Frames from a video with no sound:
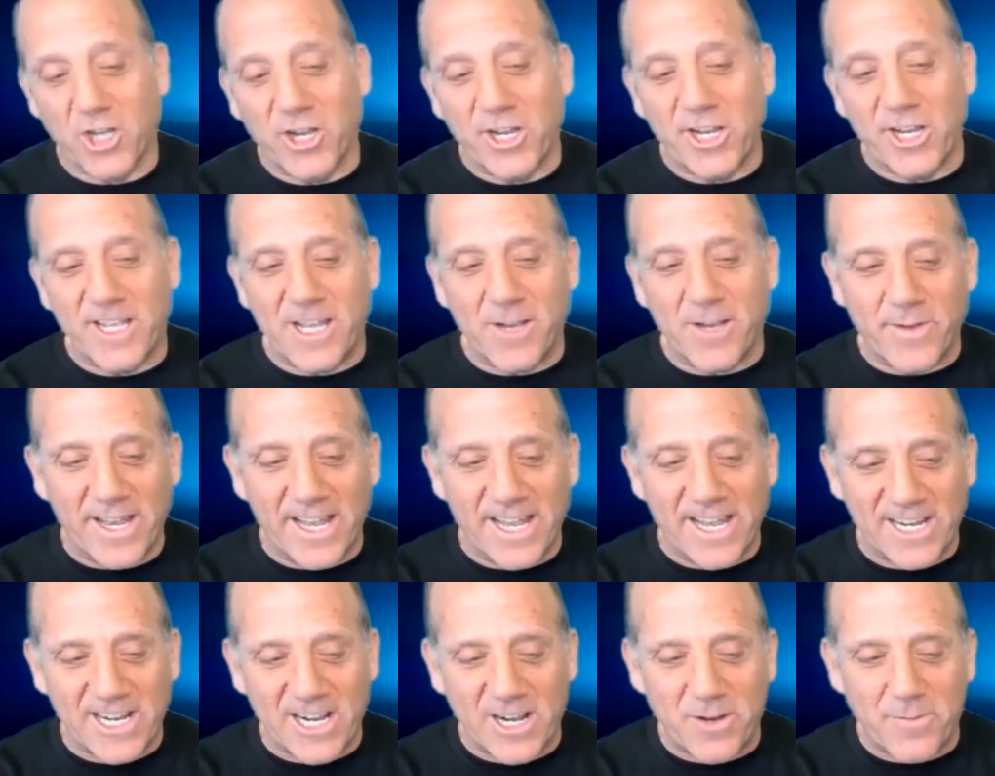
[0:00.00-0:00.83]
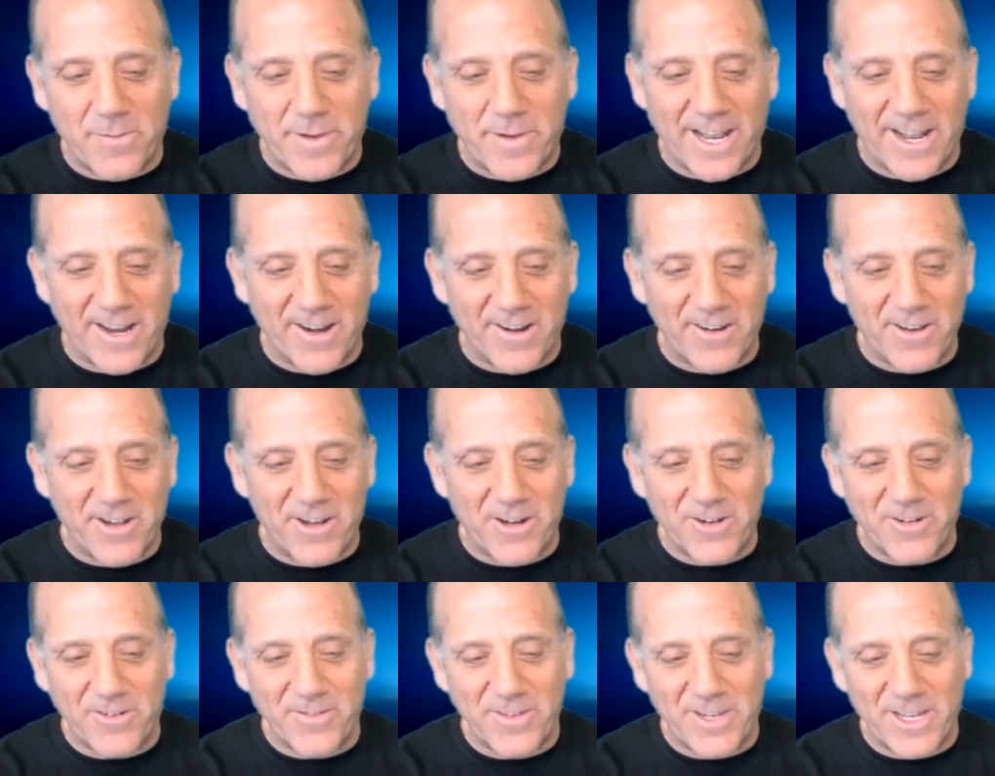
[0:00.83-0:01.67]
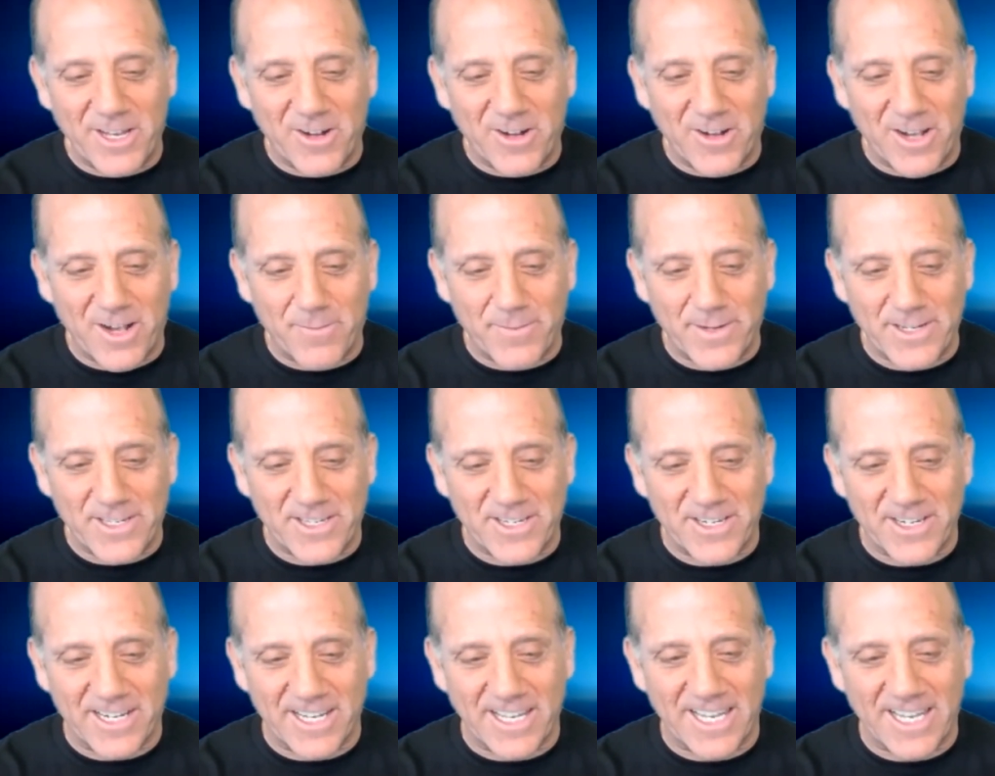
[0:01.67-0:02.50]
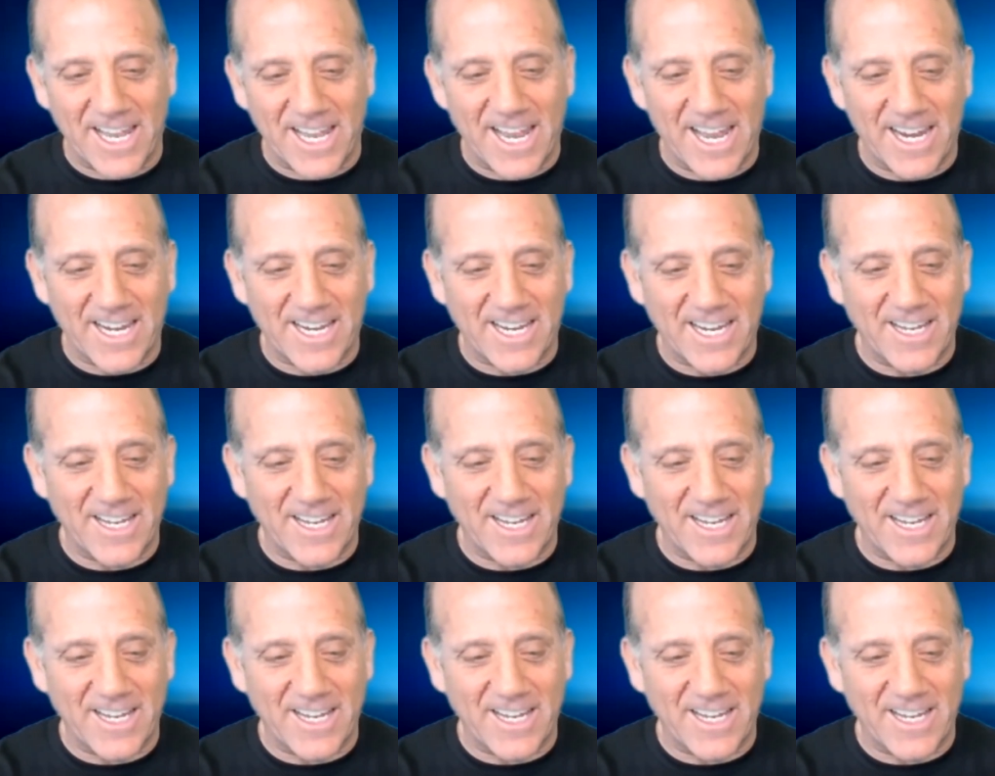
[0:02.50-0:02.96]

you that we didn't go, but I don't know, how much you can take.